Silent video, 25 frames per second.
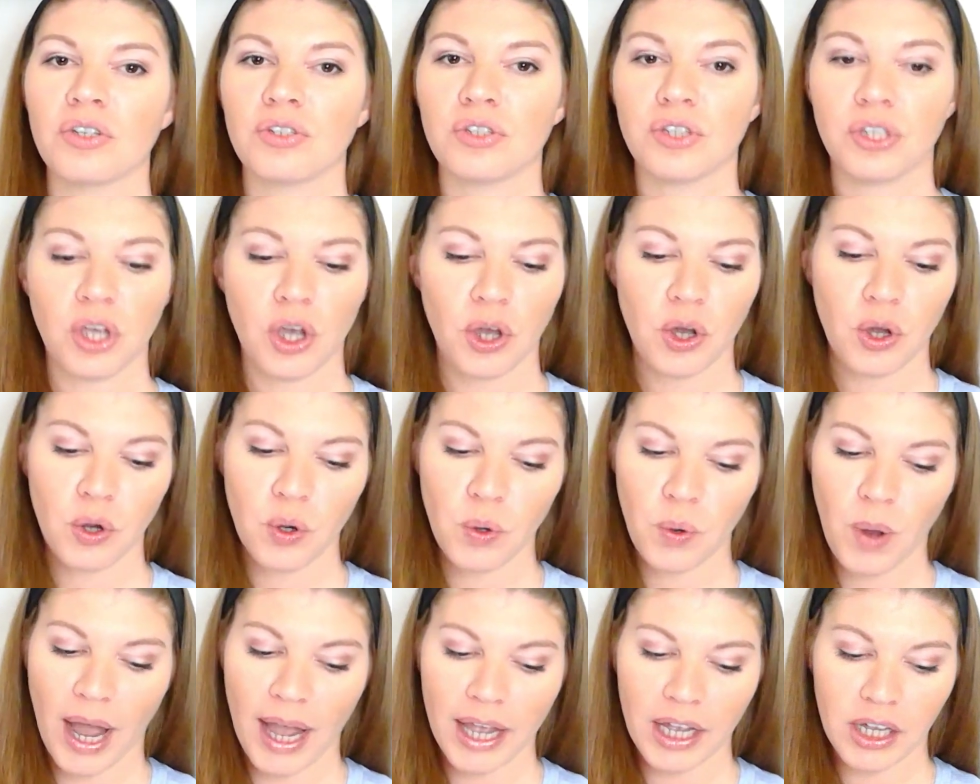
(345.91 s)

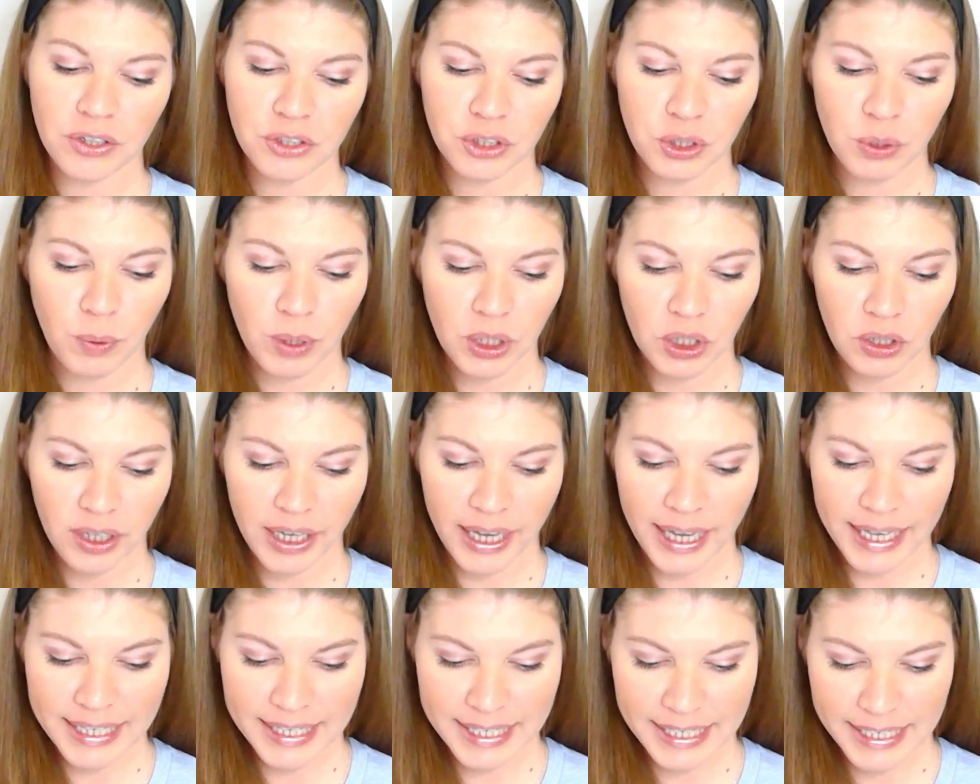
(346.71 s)
So I also want to
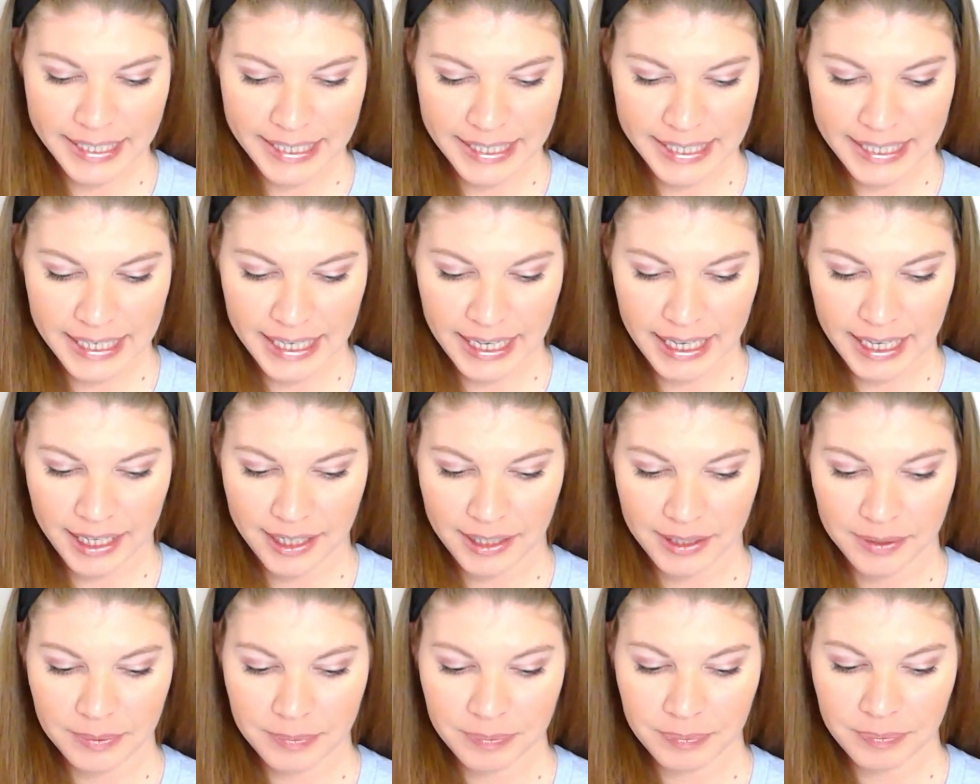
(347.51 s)
look at
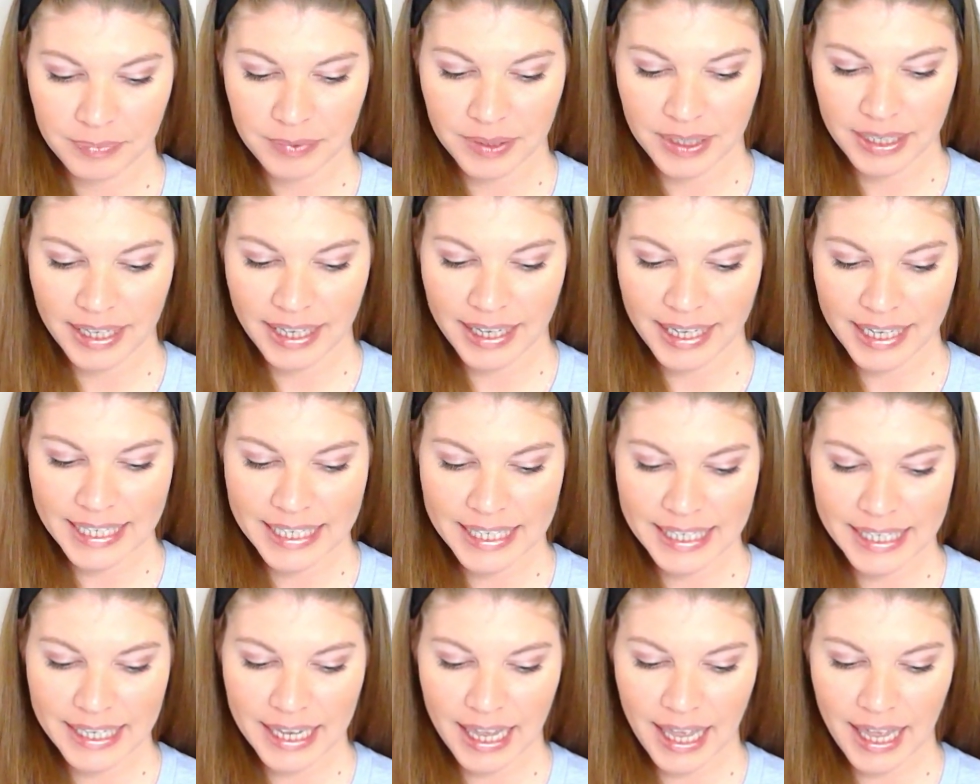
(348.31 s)
16.
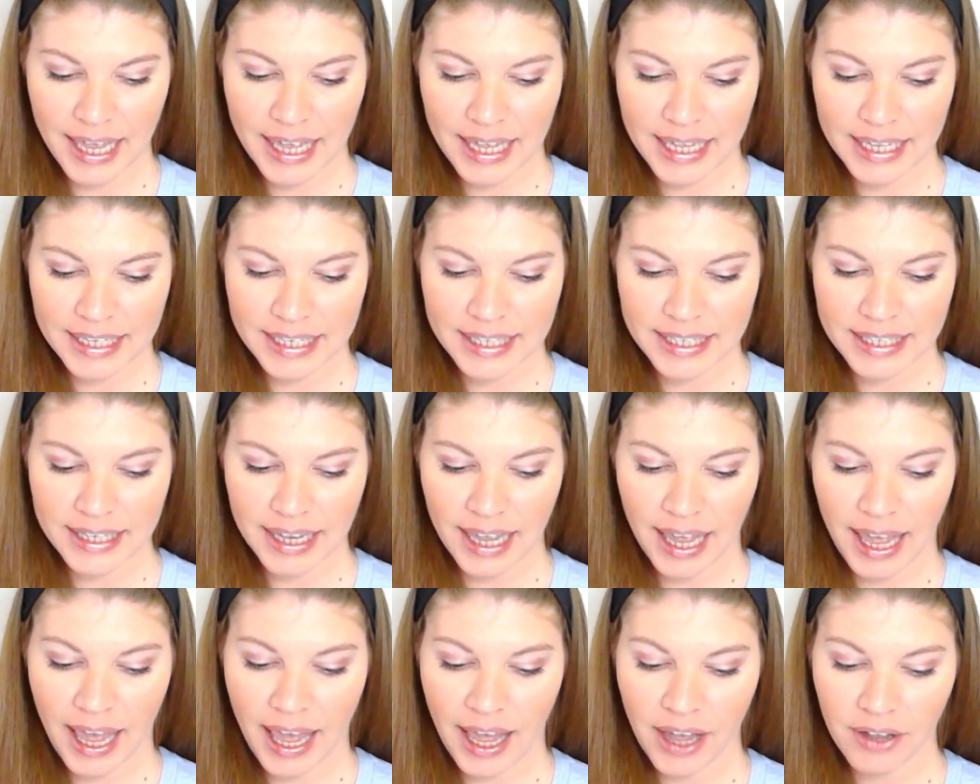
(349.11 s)
It
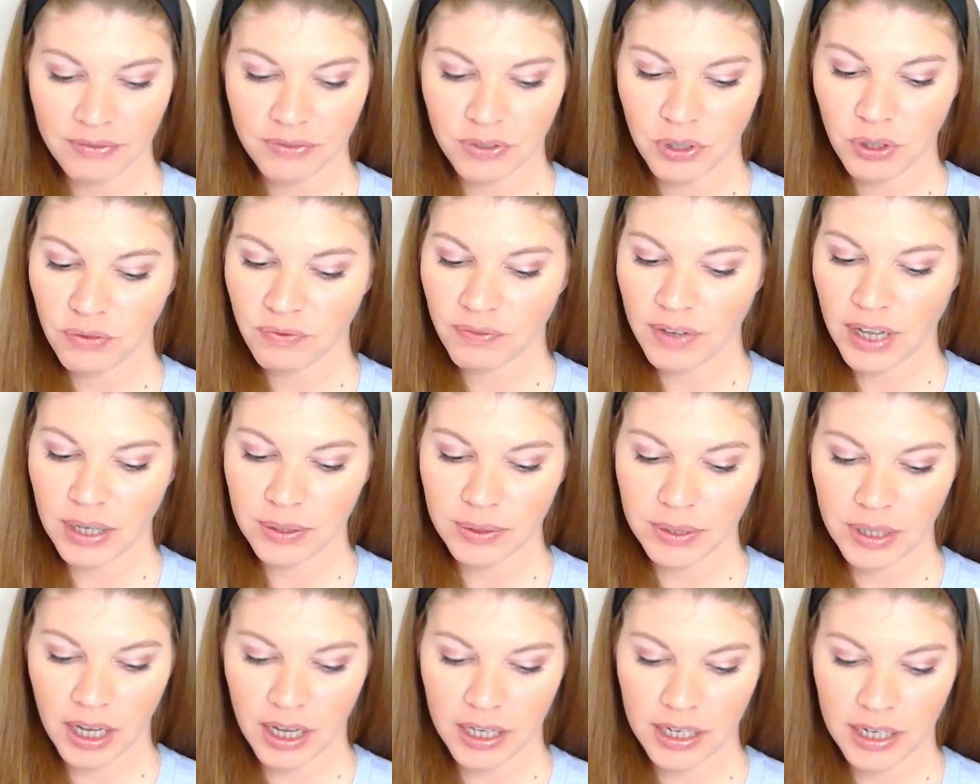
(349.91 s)
says, have you
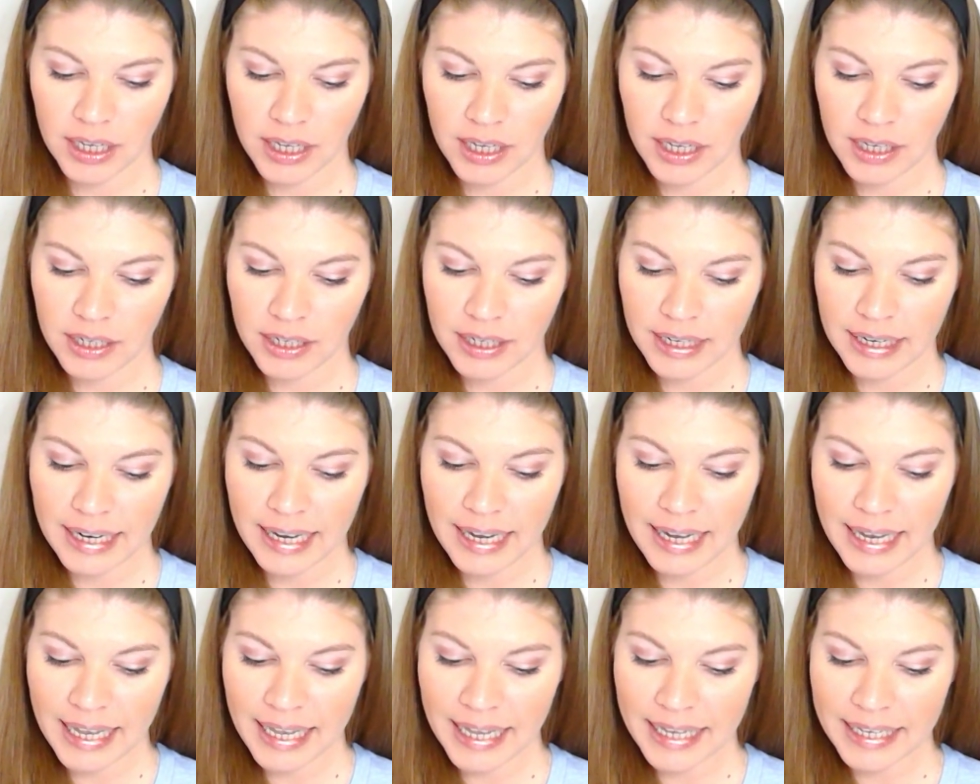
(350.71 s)
found honey?
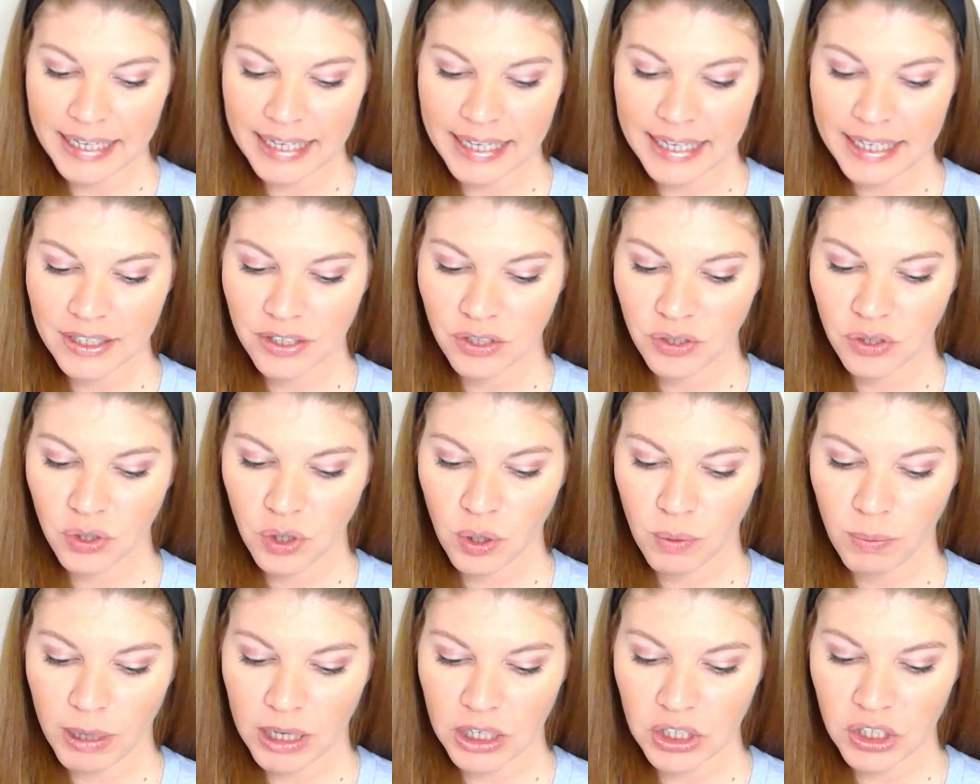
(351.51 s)
Eat
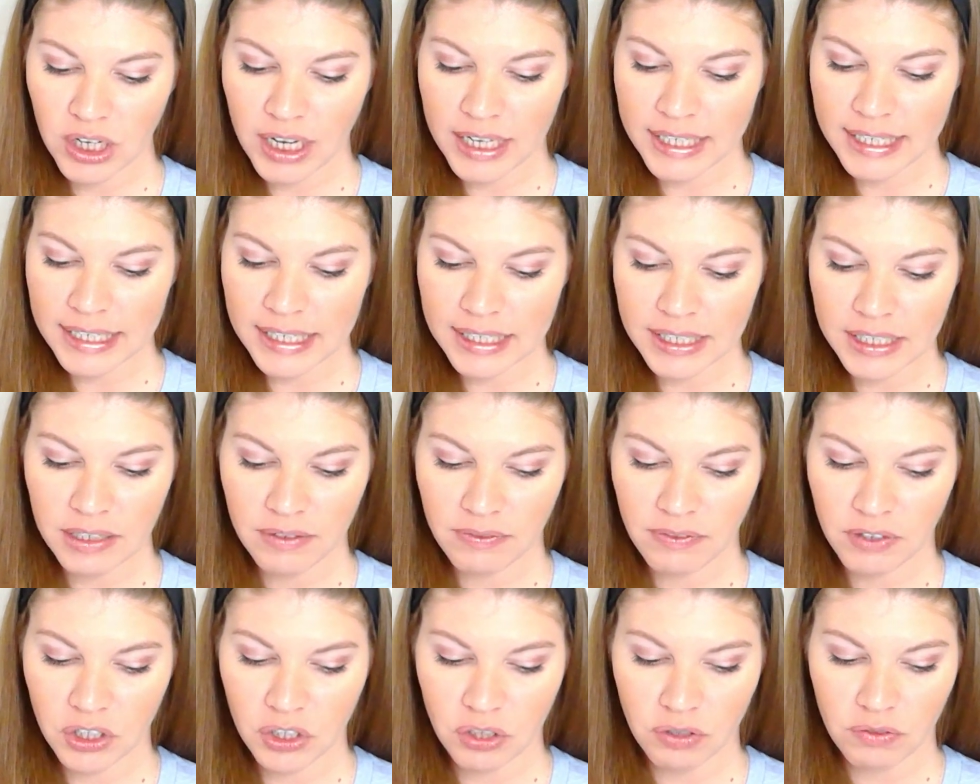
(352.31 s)
so much as is
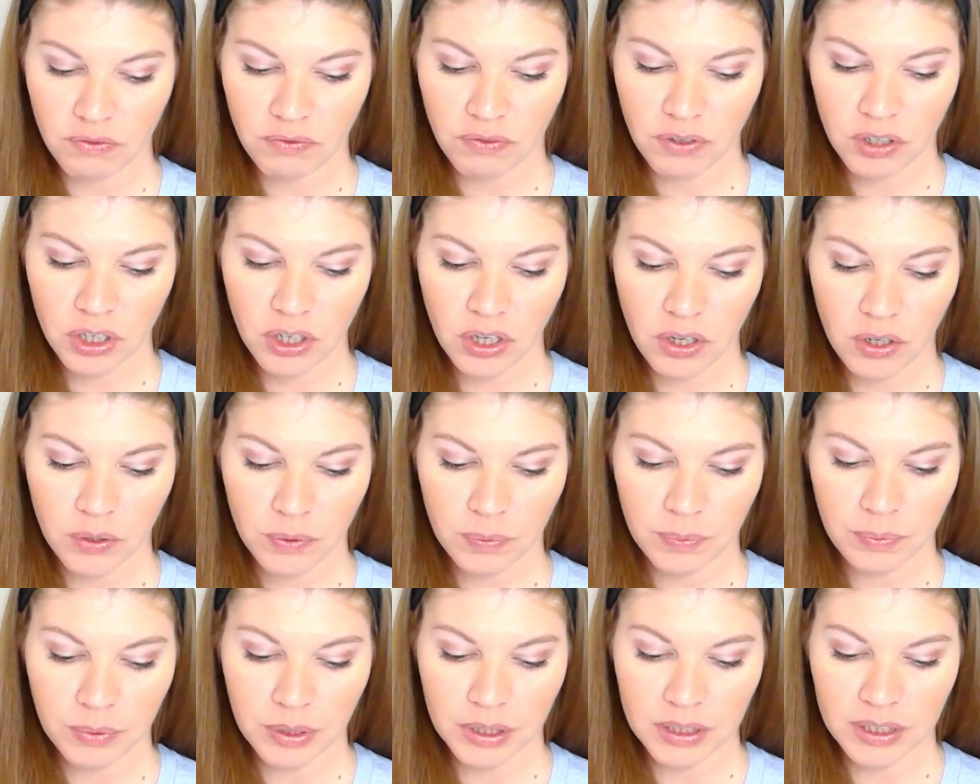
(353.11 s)
sufficient for
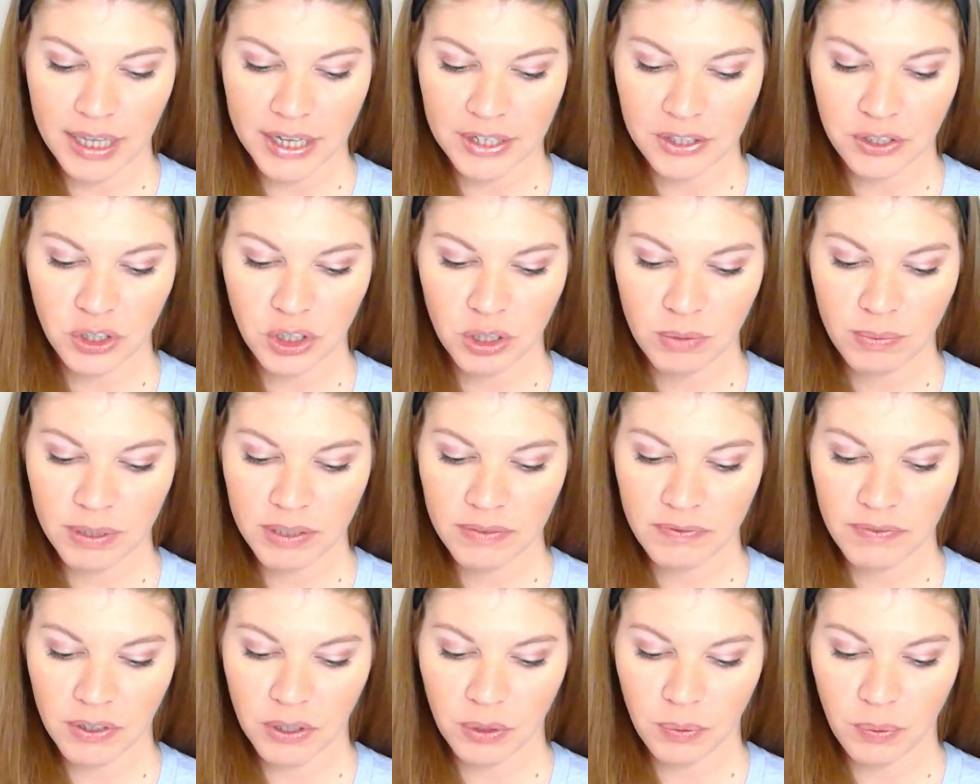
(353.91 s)
you, lest you
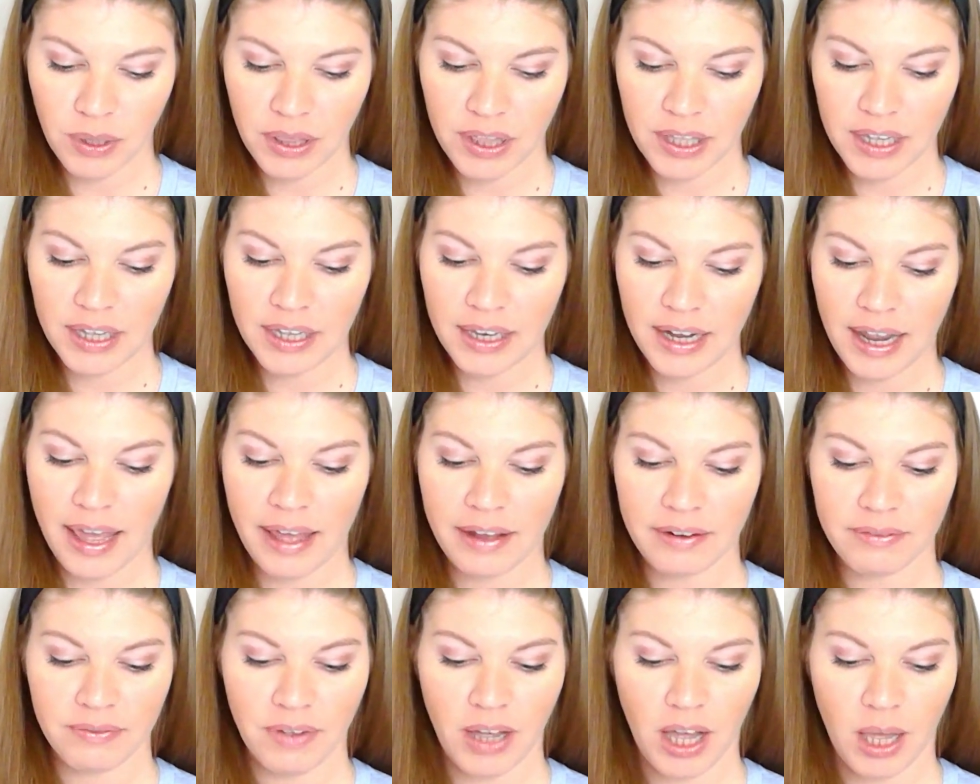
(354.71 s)
be filled with
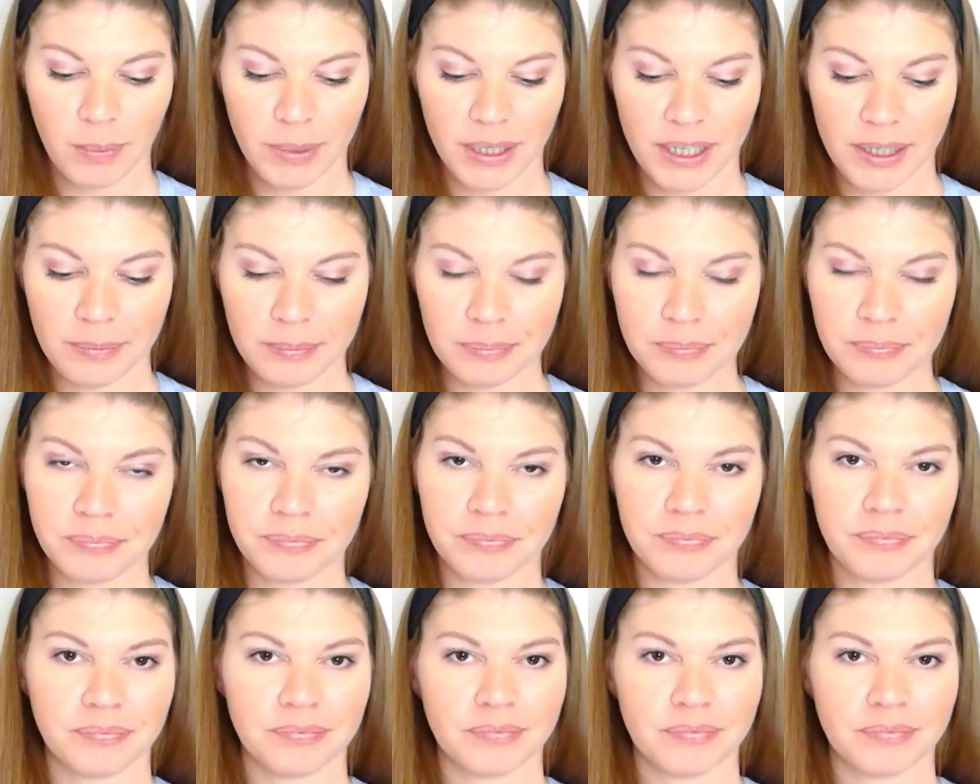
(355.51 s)
it and vomit.